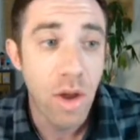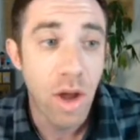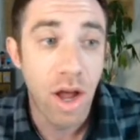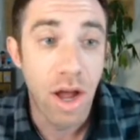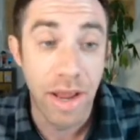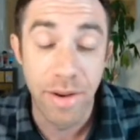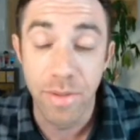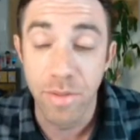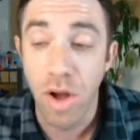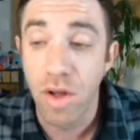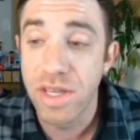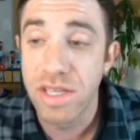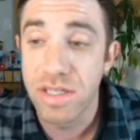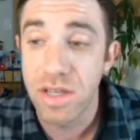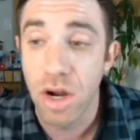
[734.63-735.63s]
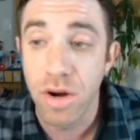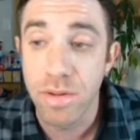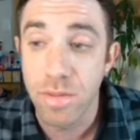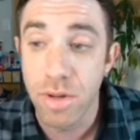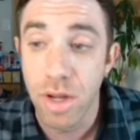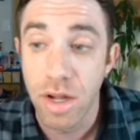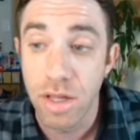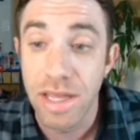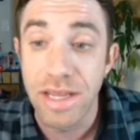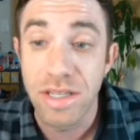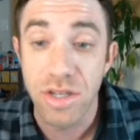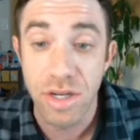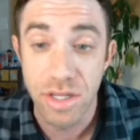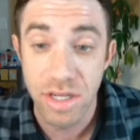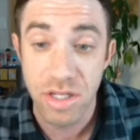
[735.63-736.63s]
And all these are links
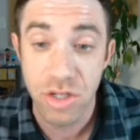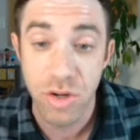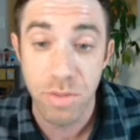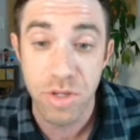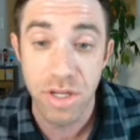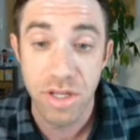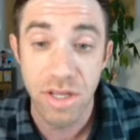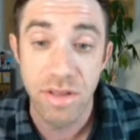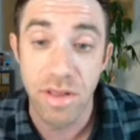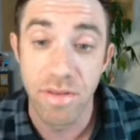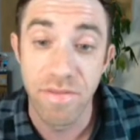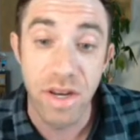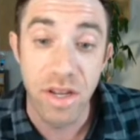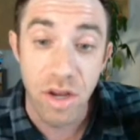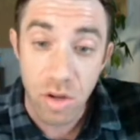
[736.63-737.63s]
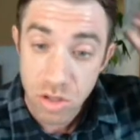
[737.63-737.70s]
are in the description of the video.